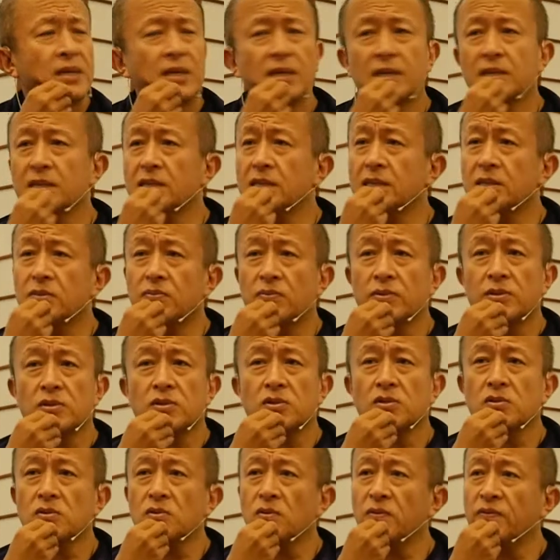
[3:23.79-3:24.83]
And it was
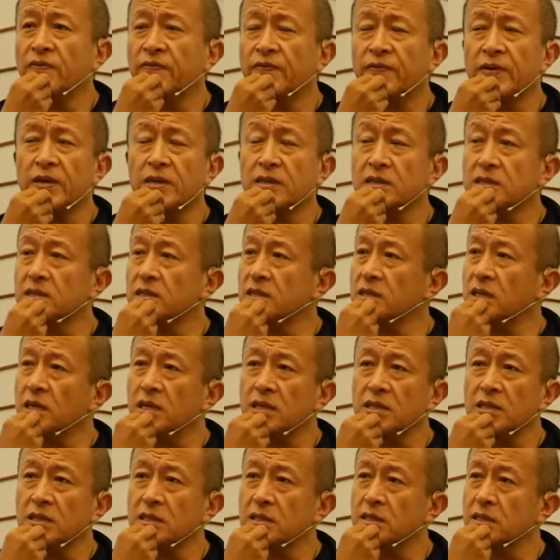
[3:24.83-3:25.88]
so
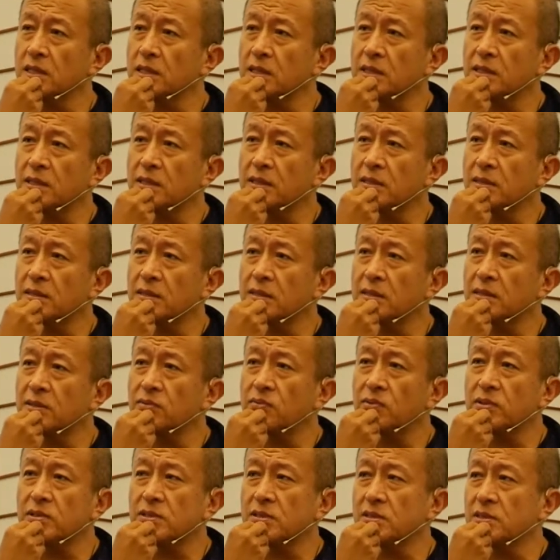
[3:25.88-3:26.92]
fantastic. It
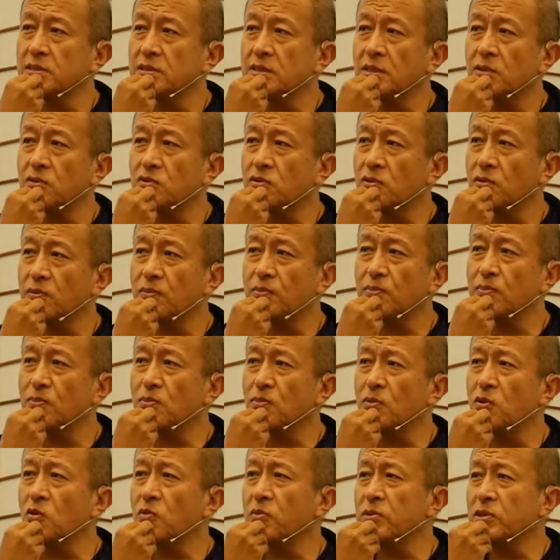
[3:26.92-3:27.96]
was such a
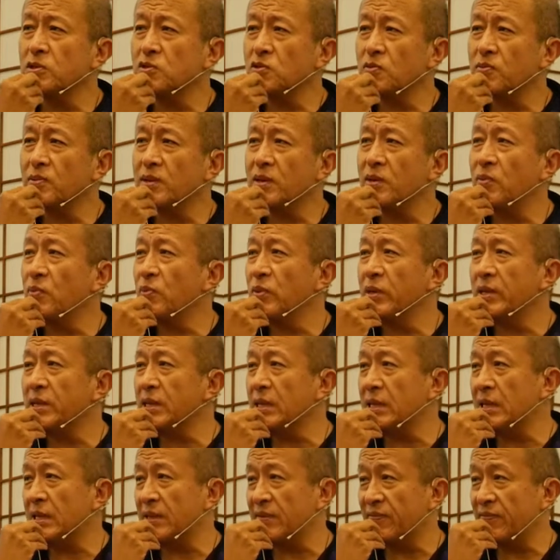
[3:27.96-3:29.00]
moment of
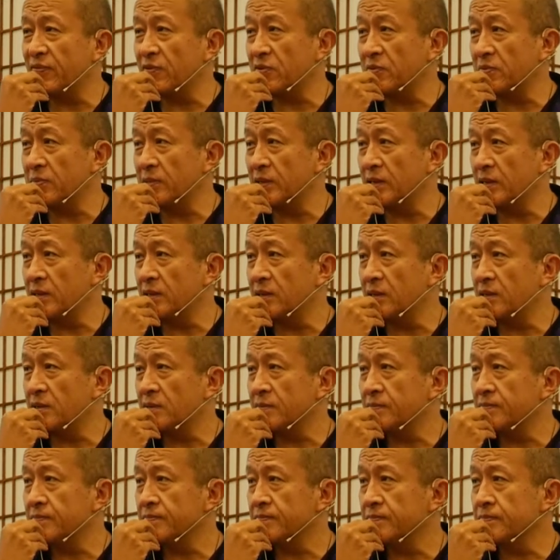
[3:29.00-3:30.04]
awakening for me.
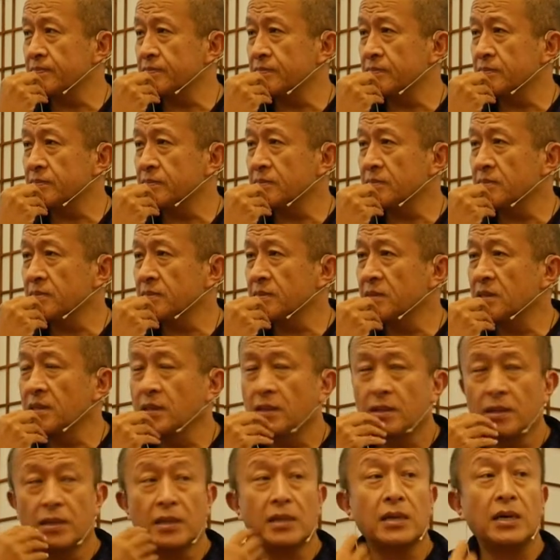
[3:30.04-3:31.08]

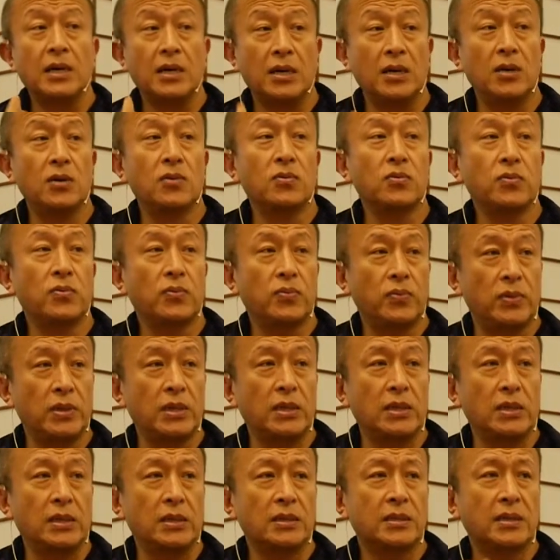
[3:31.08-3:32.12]
Like how
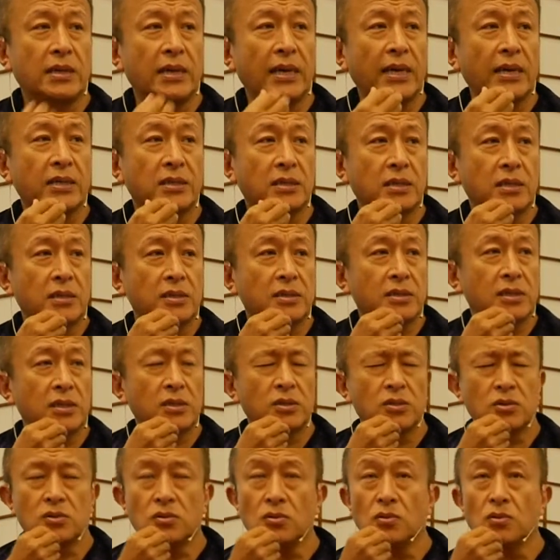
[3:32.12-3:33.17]
we, the adults, are
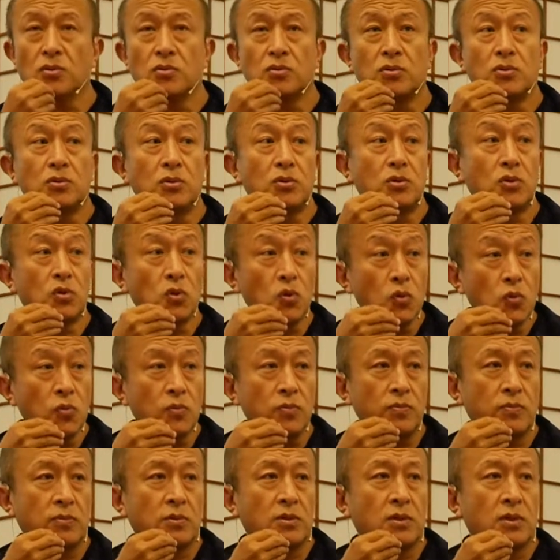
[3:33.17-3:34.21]
so
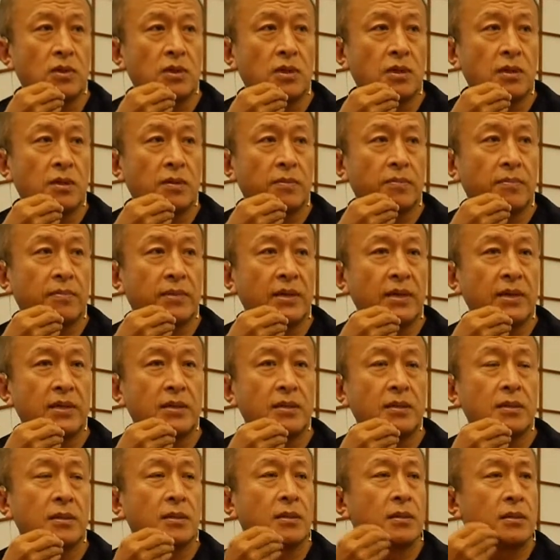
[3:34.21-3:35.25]
doomed
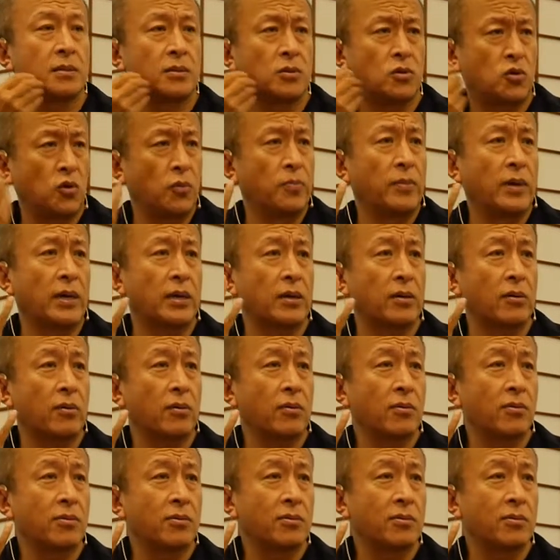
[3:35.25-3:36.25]
by tomorrow.